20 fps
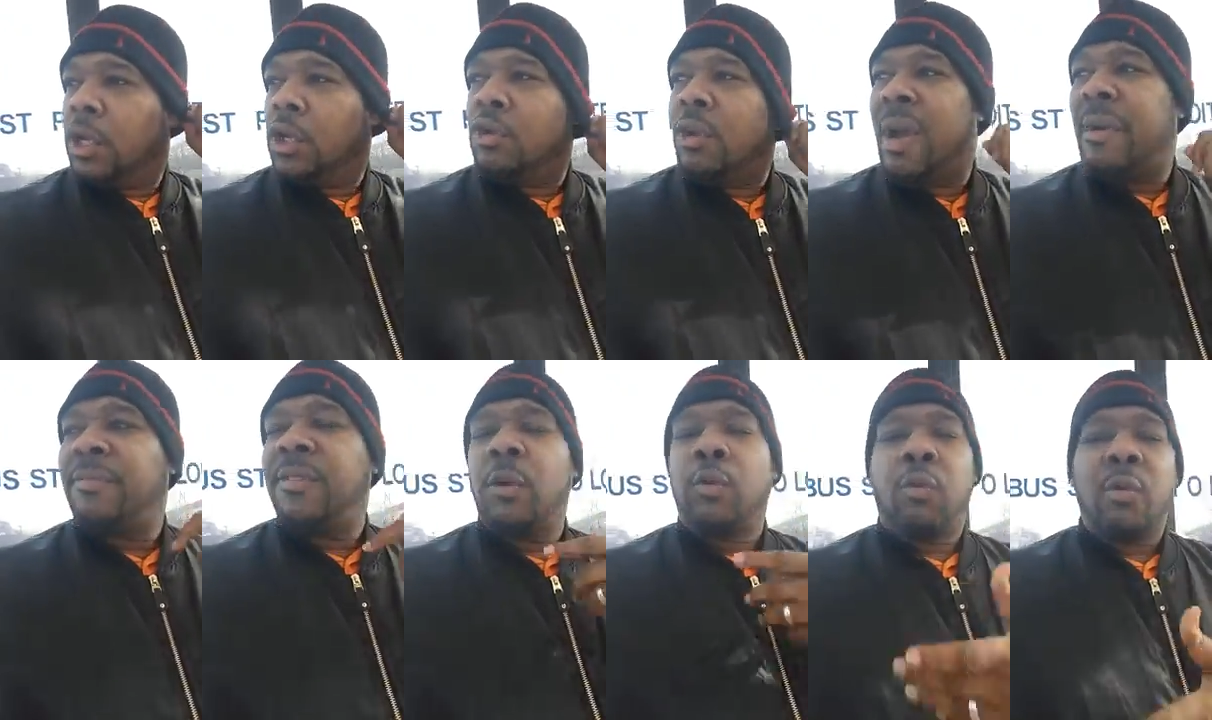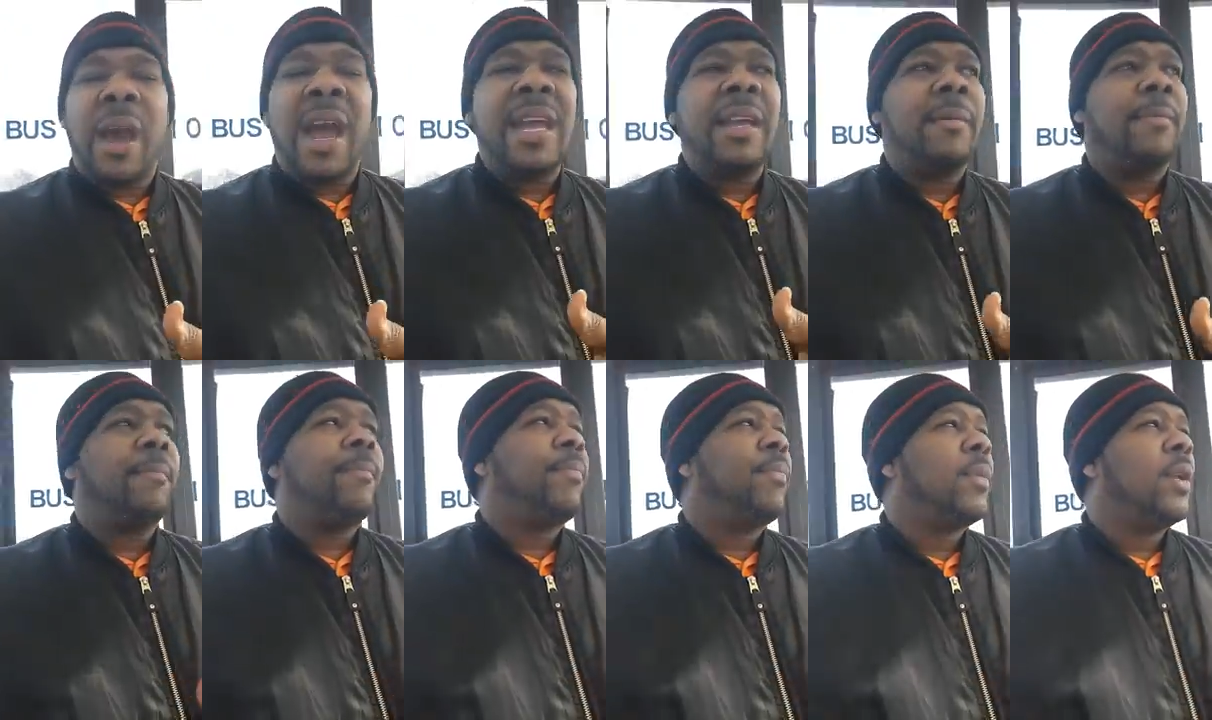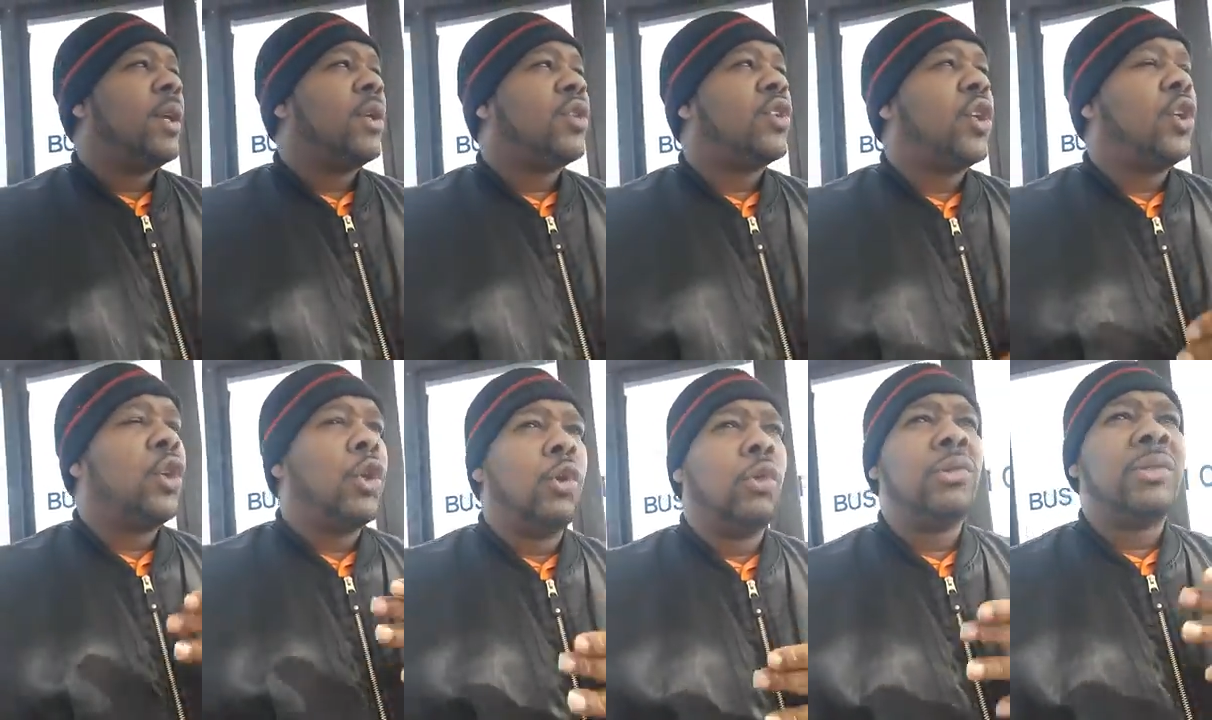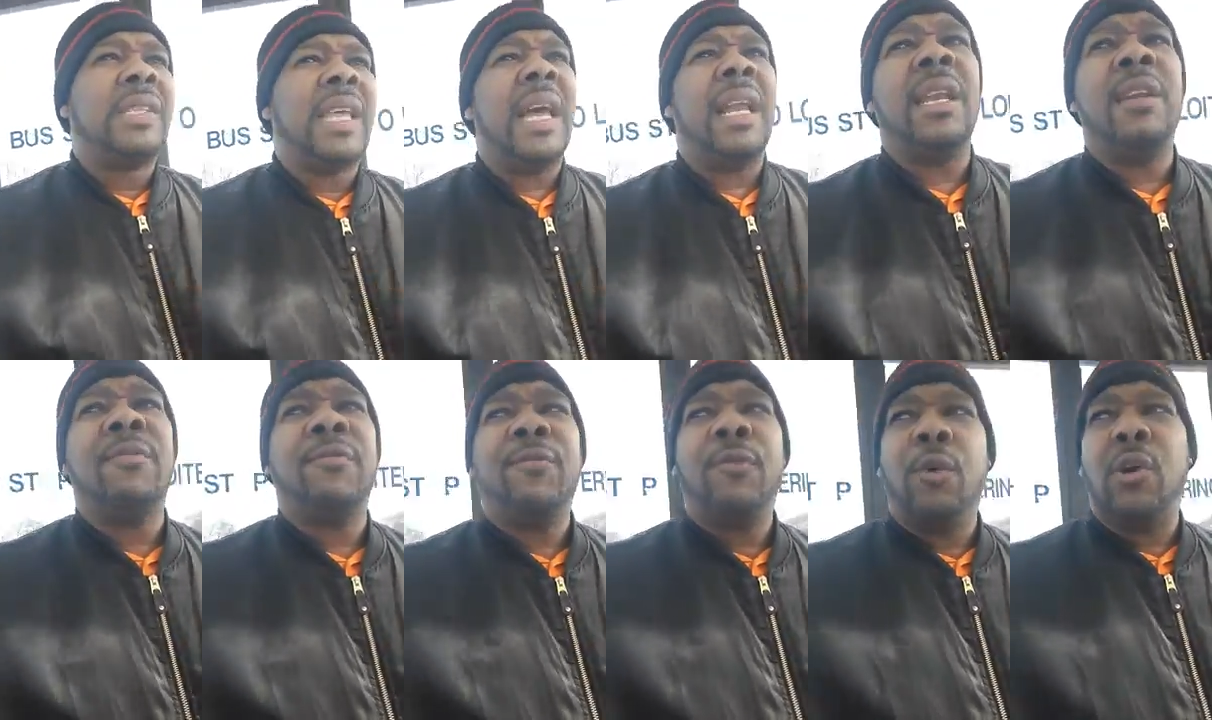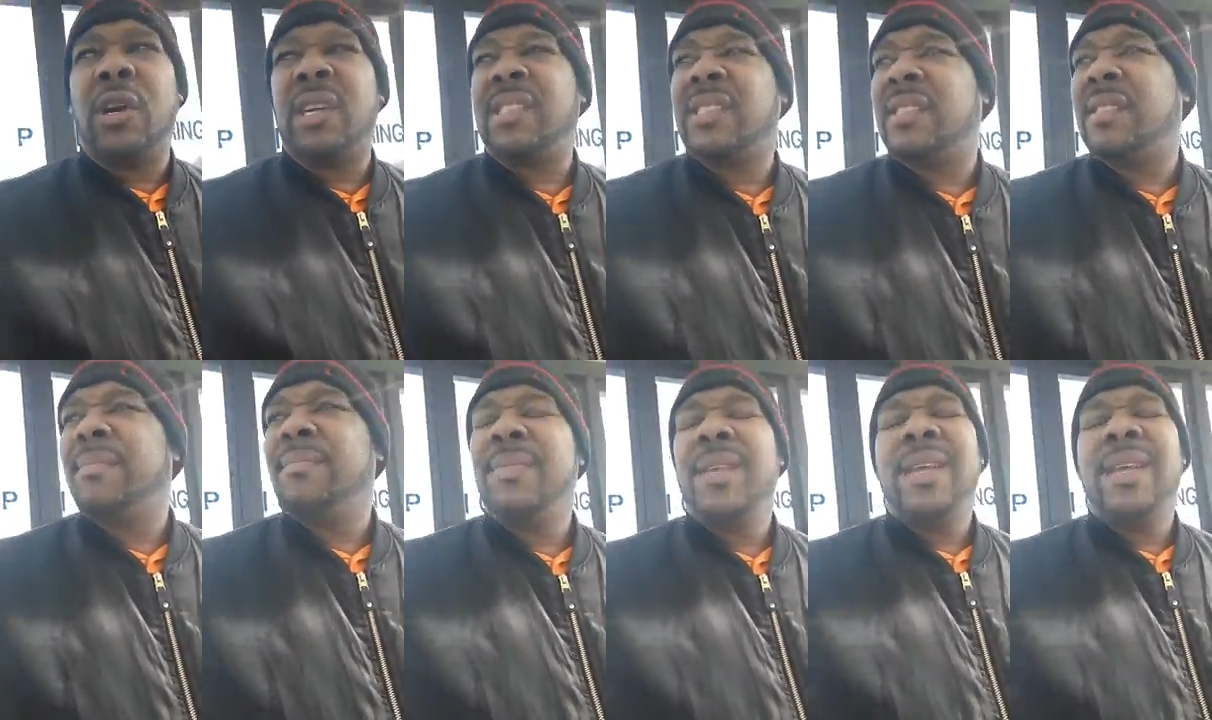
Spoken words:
You have the right to use deadly force.